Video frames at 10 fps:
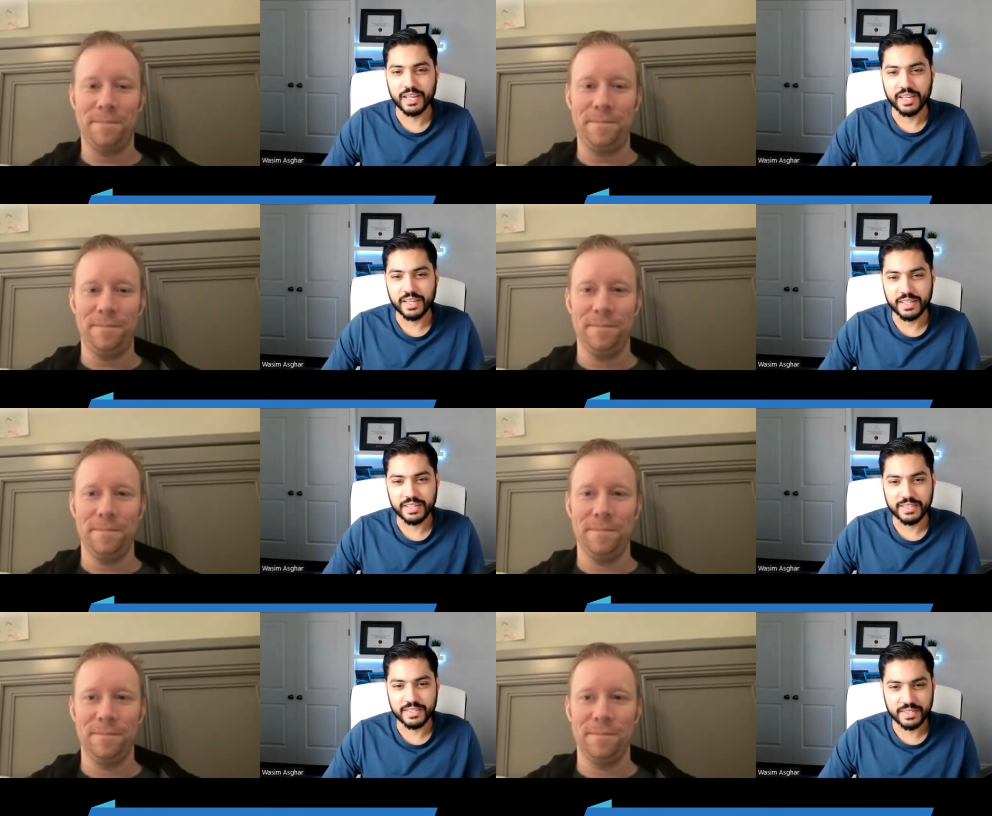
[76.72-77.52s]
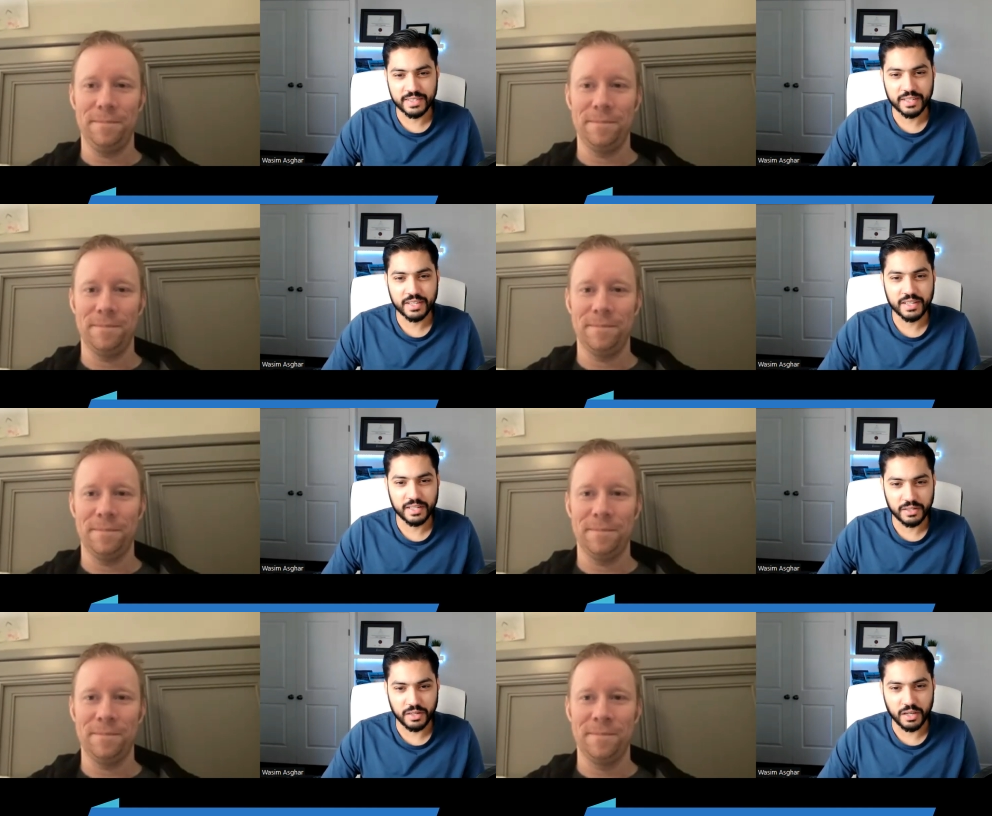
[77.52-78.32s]
Speaker 1: is
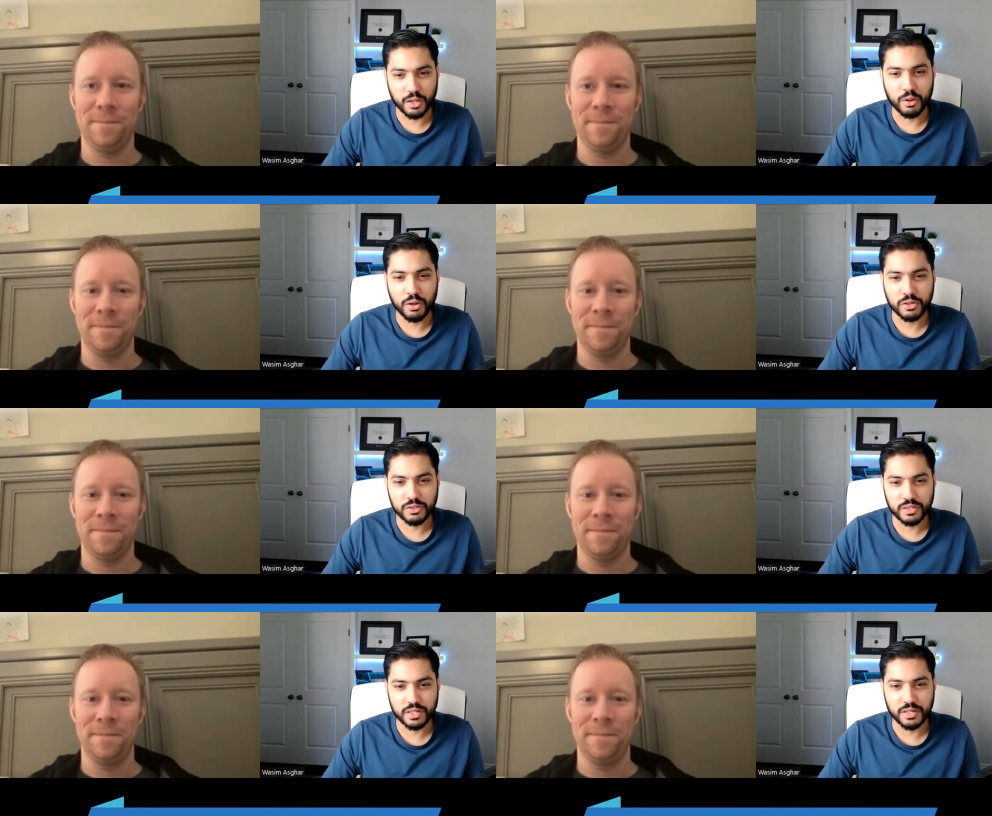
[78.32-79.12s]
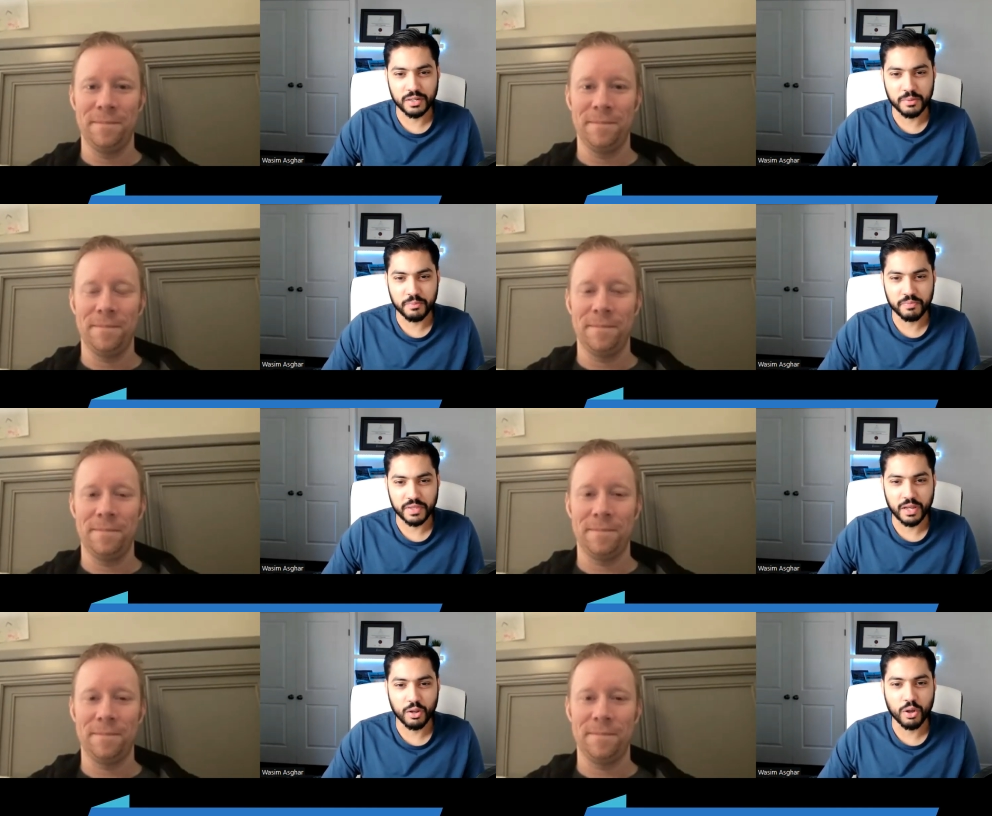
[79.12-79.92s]
a lot, um,
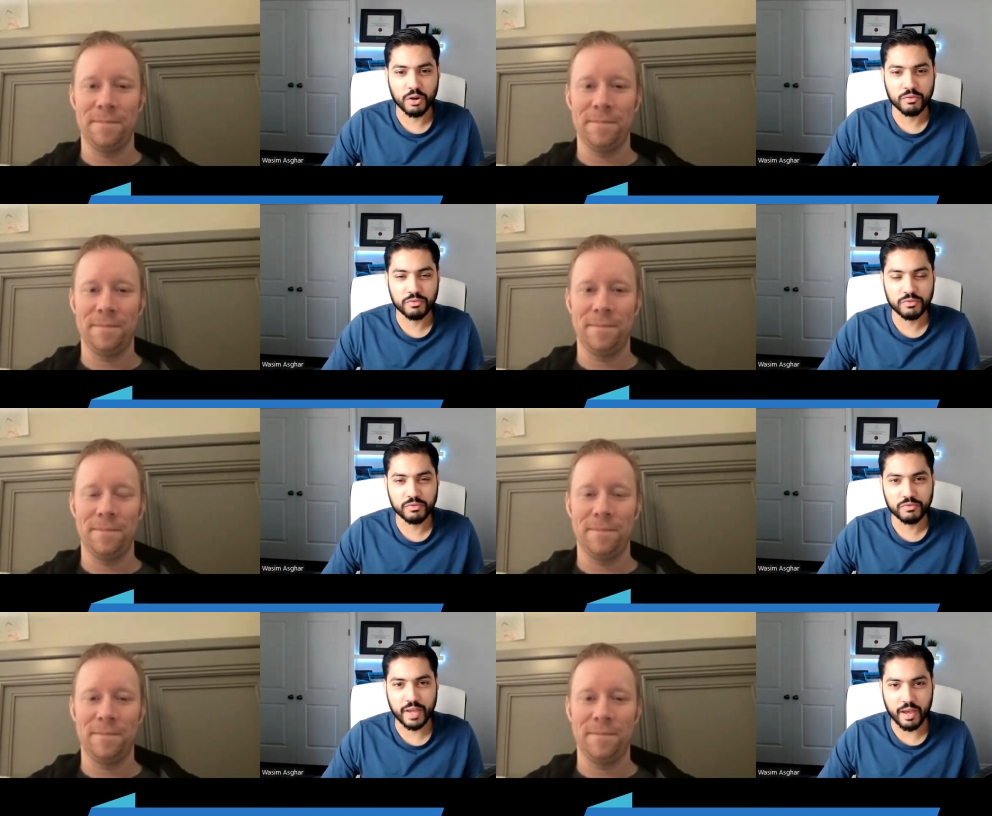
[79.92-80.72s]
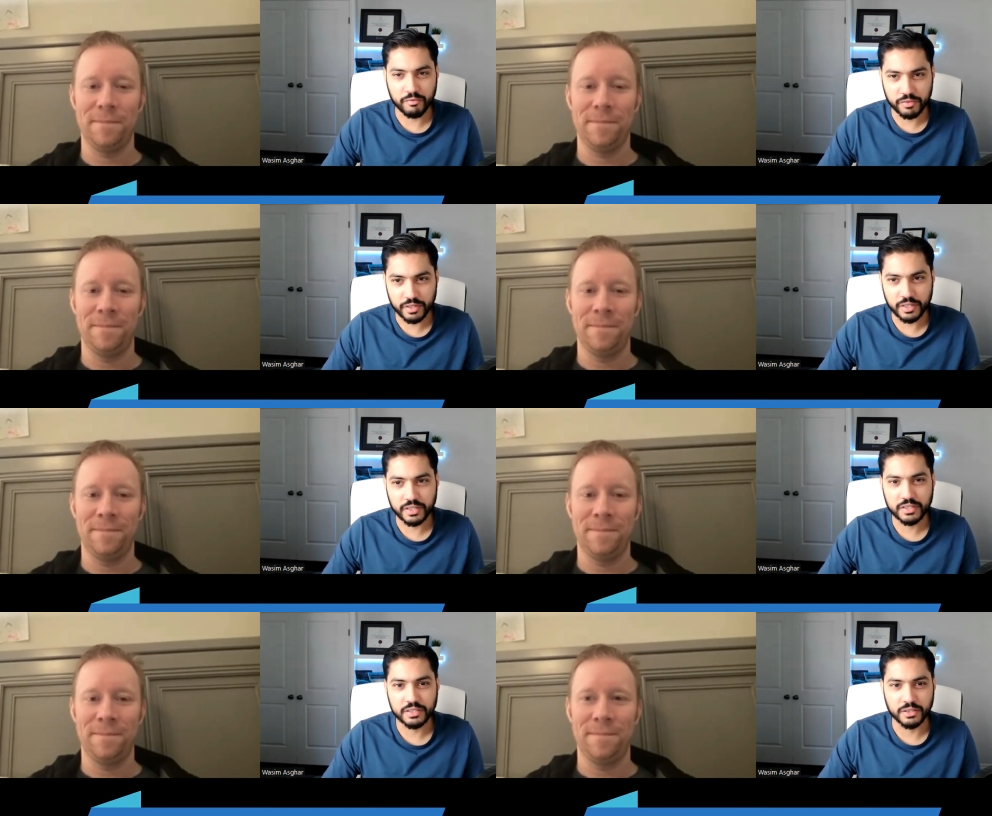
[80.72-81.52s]
a lot of
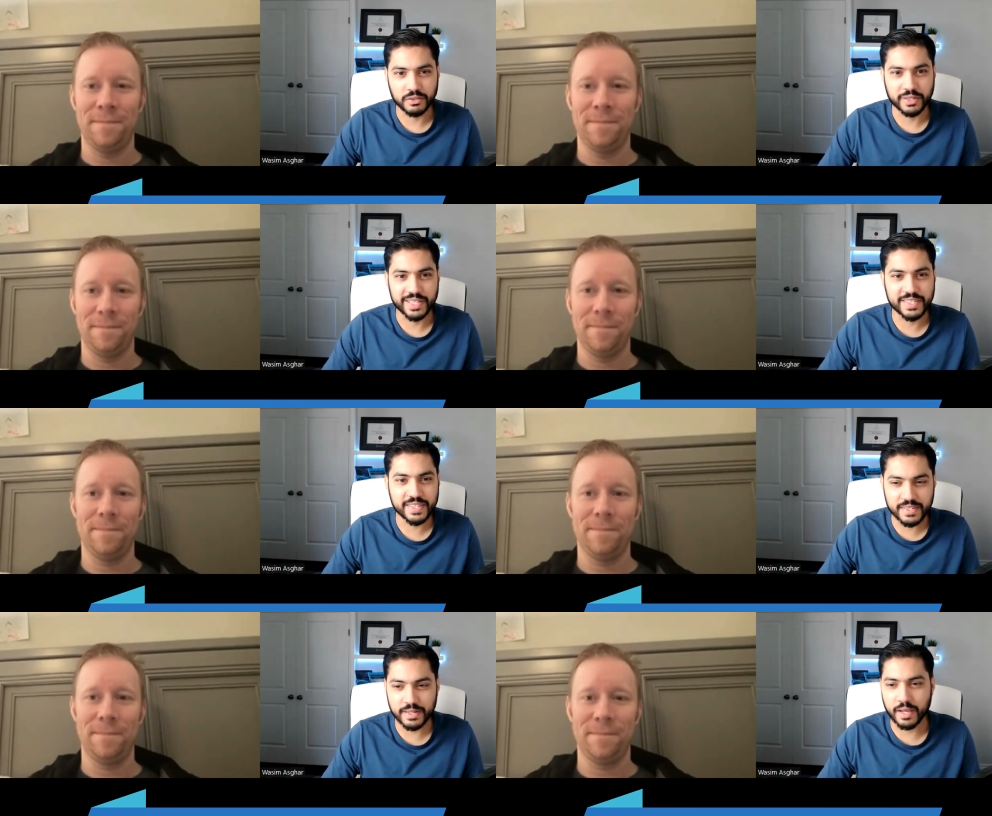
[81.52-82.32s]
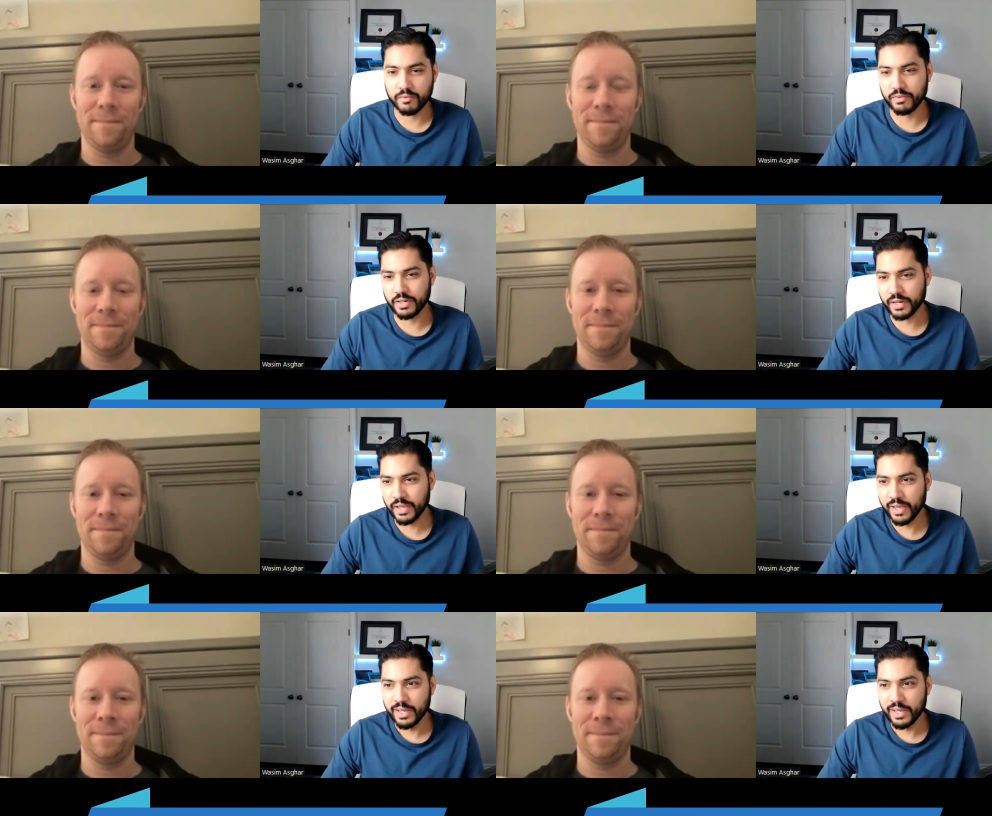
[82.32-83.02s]
effort. You know, consistent effort.